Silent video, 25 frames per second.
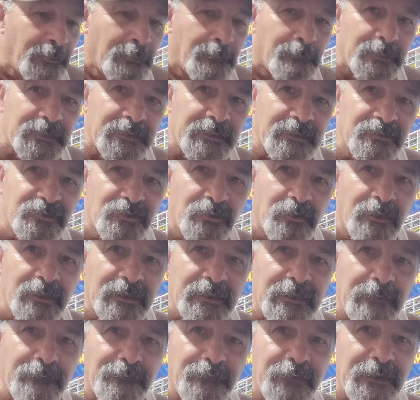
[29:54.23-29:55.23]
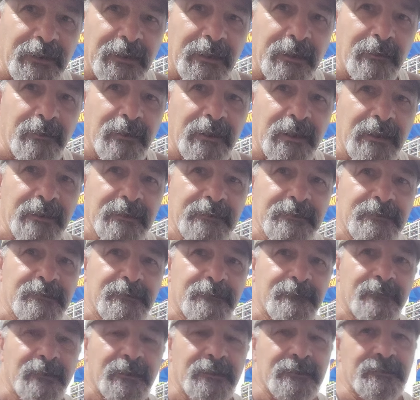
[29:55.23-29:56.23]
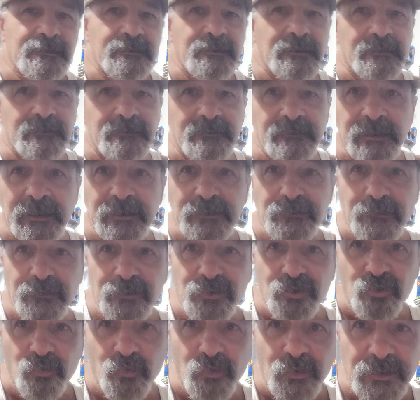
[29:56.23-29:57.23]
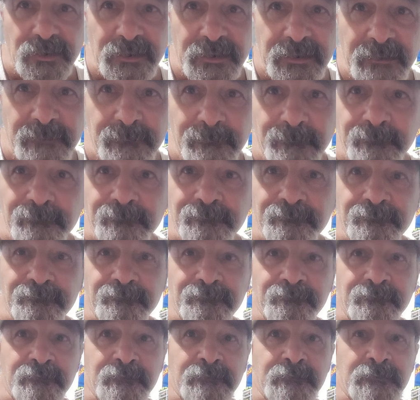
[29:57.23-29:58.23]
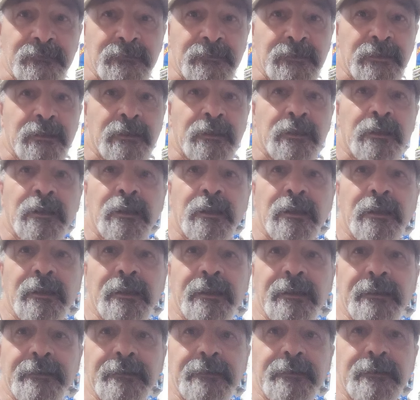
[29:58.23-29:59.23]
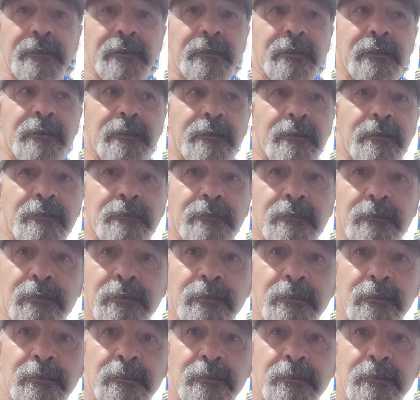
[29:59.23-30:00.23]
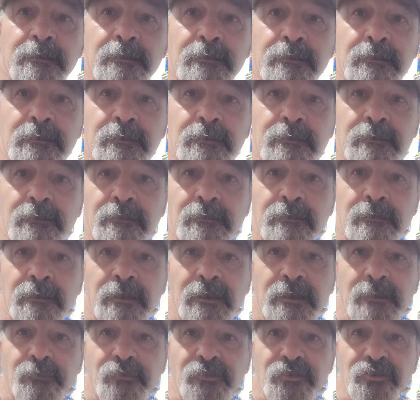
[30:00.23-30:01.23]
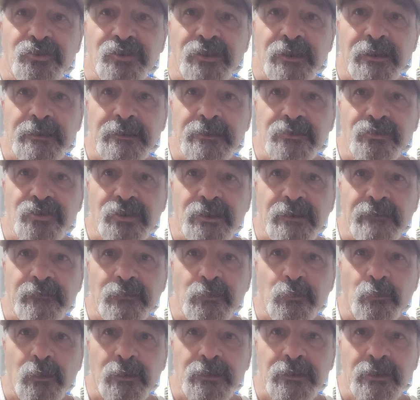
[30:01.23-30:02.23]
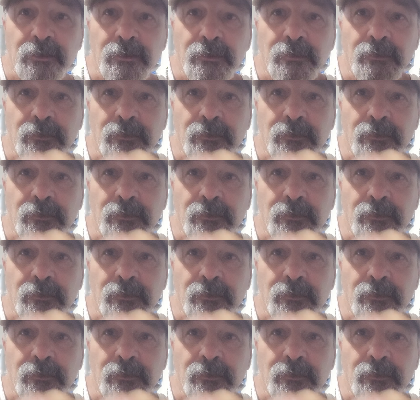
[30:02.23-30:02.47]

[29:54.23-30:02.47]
But that's all I got for now, guys. That's it. Thanks for tuning in. And I appreciate each and every one of